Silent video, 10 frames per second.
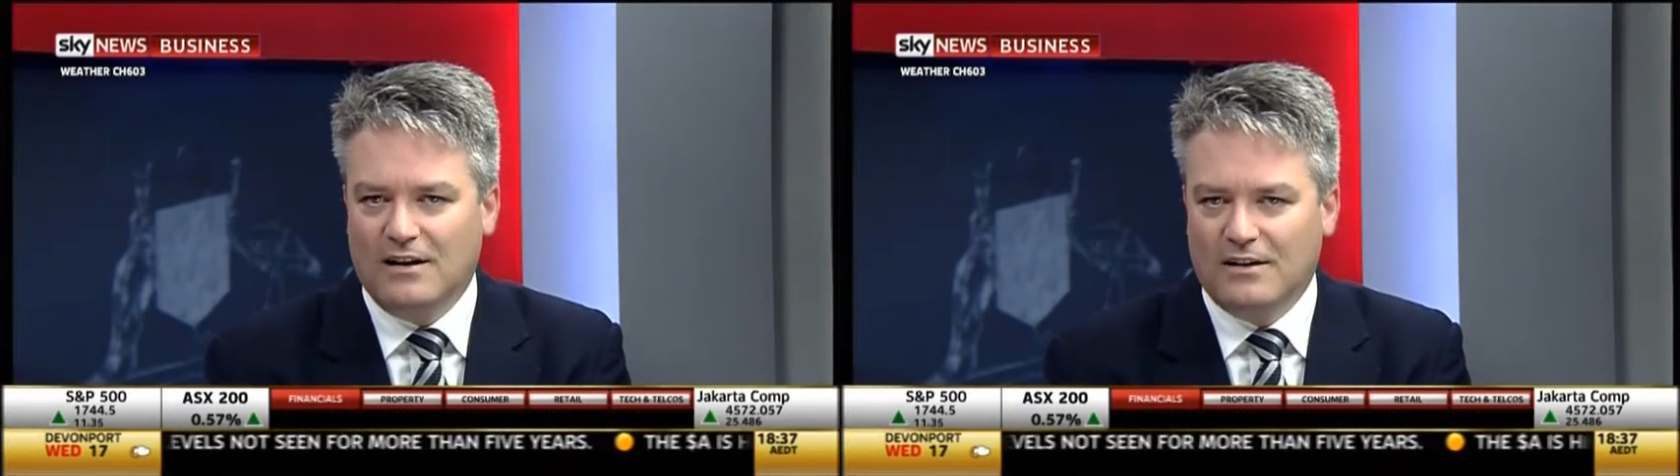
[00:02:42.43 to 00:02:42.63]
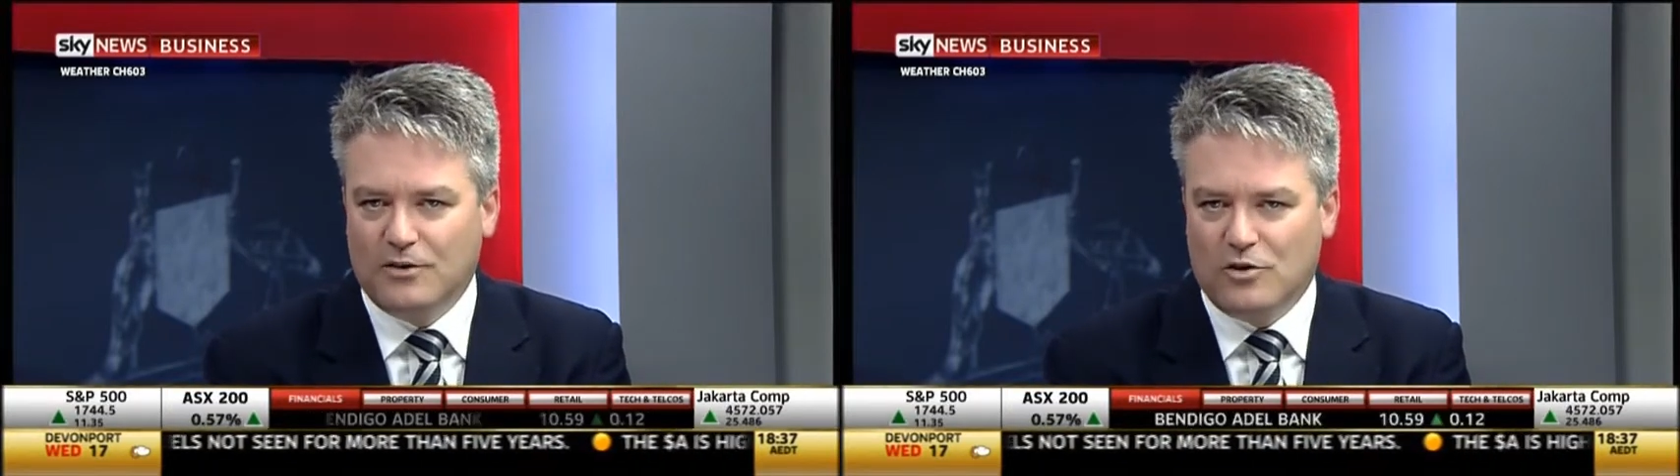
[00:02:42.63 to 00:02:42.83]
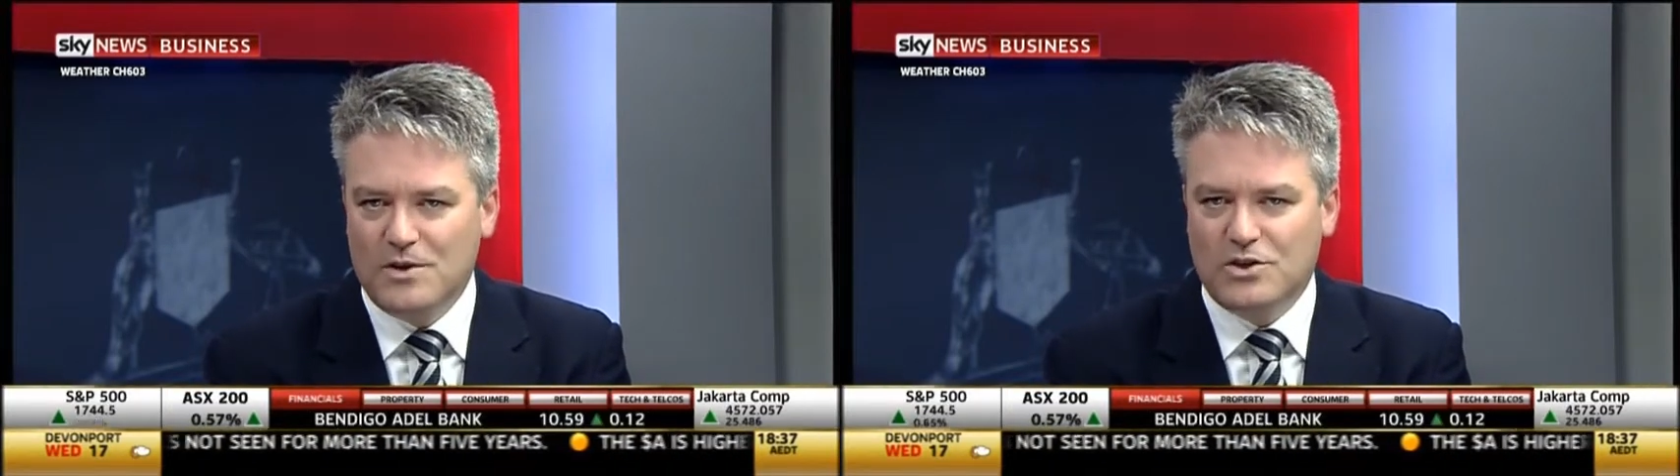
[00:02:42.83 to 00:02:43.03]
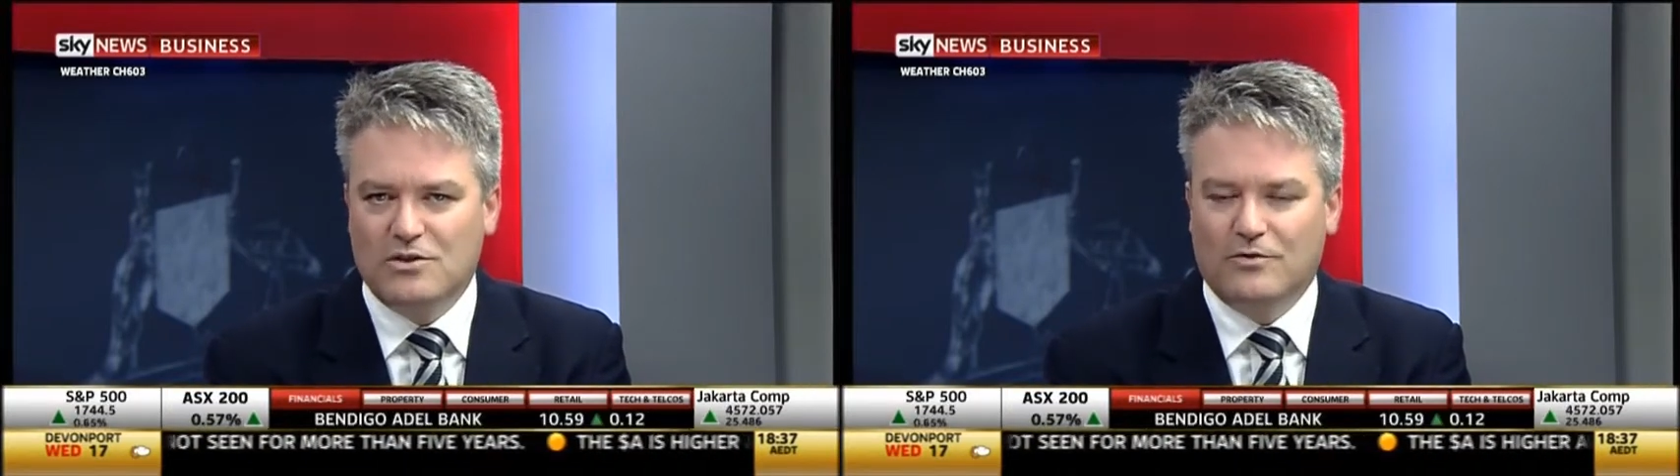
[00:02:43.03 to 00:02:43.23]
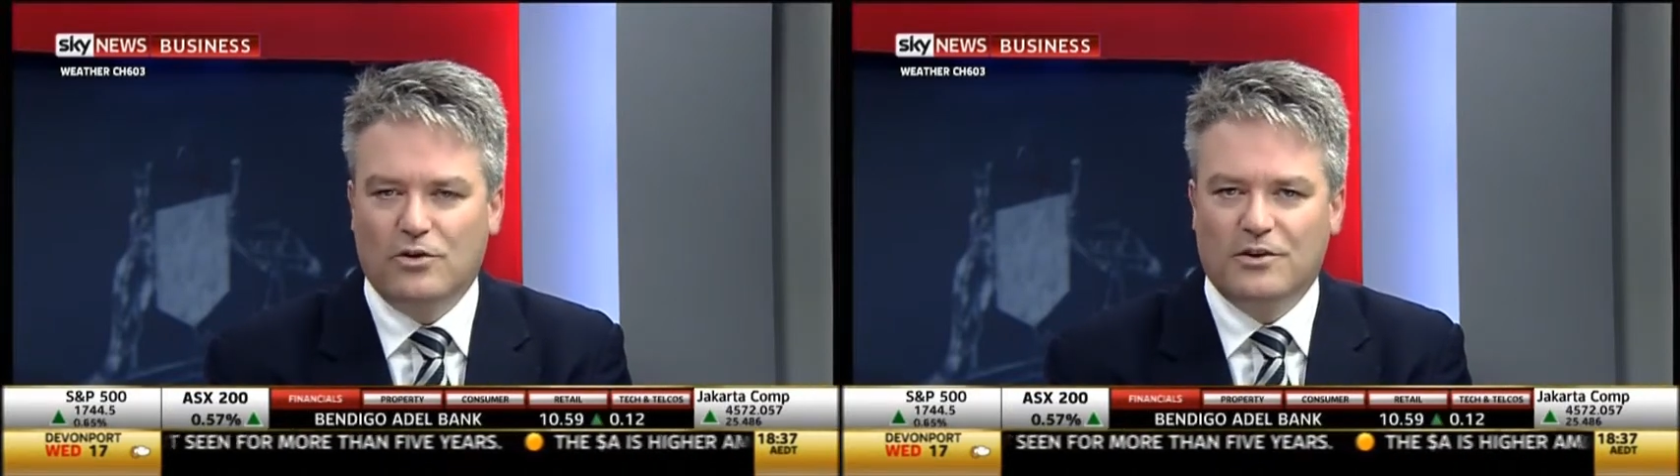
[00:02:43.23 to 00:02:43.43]
the
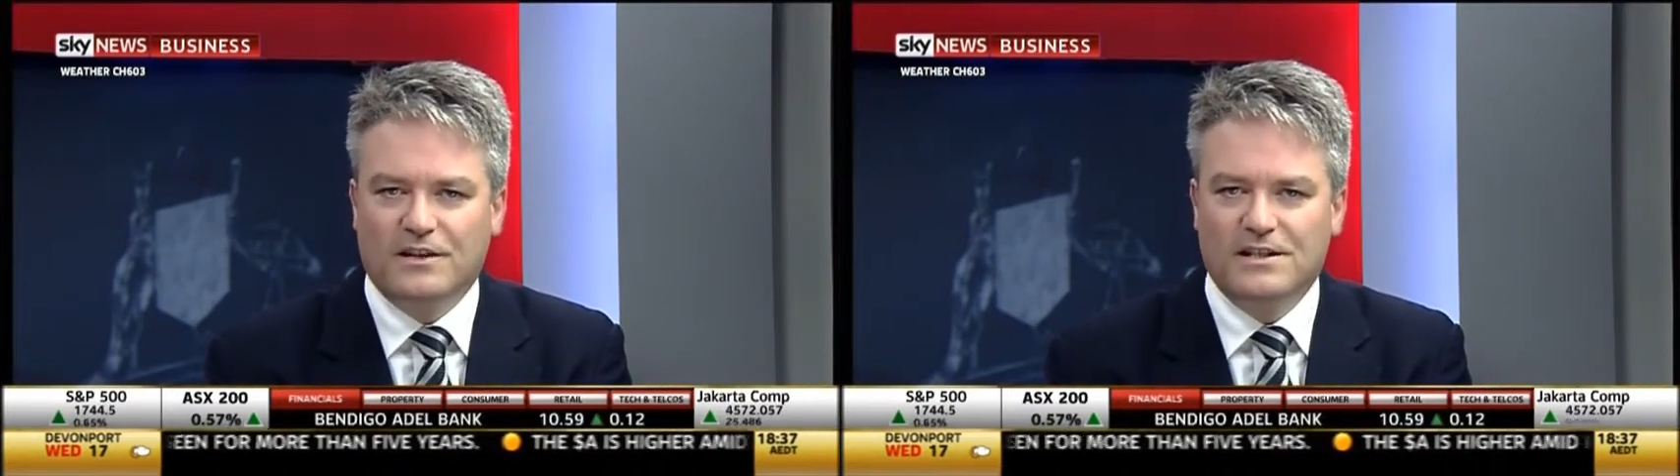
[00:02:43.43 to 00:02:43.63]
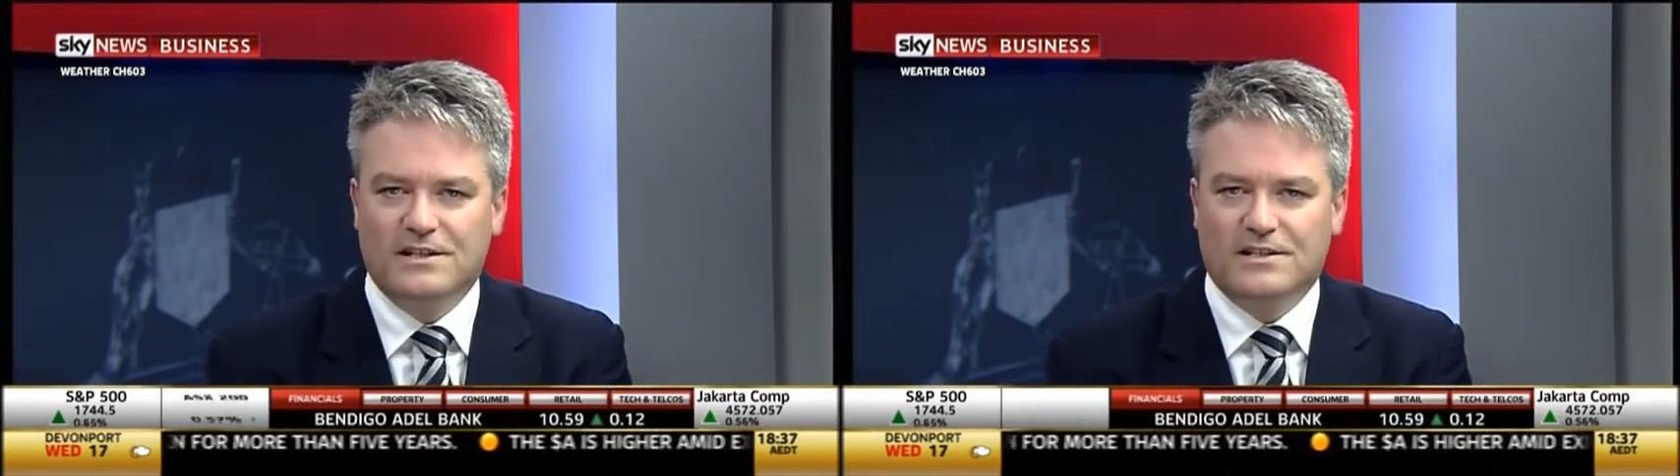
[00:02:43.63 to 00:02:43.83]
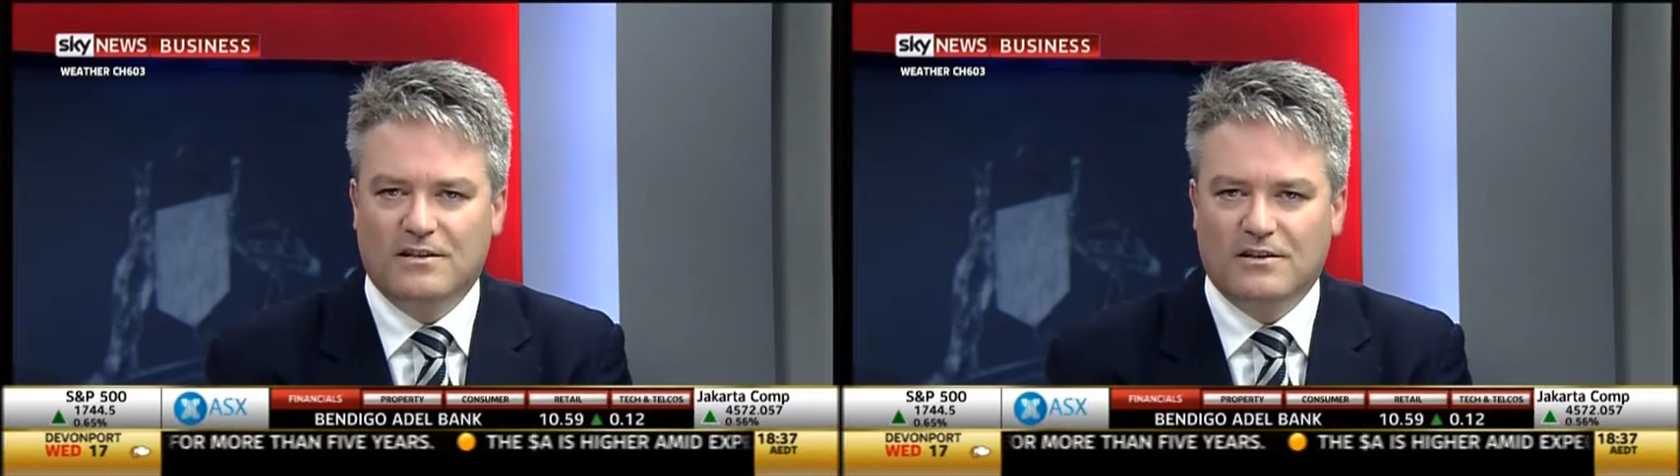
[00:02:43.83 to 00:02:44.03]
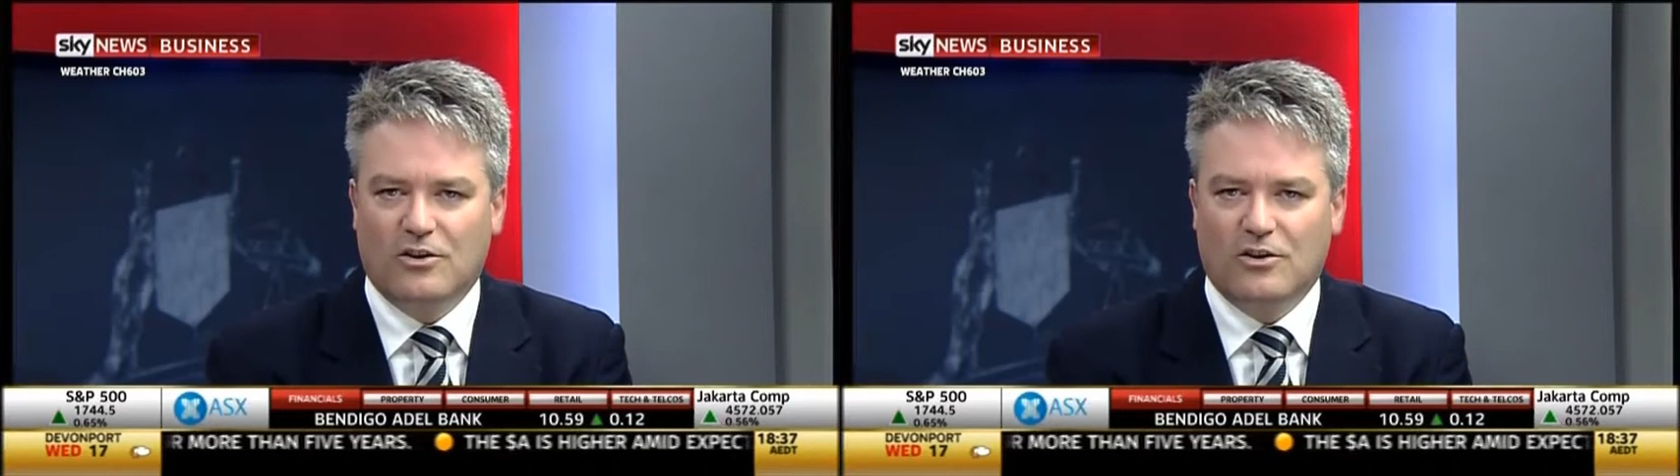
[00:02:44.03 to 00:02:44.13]
Commission of Audit is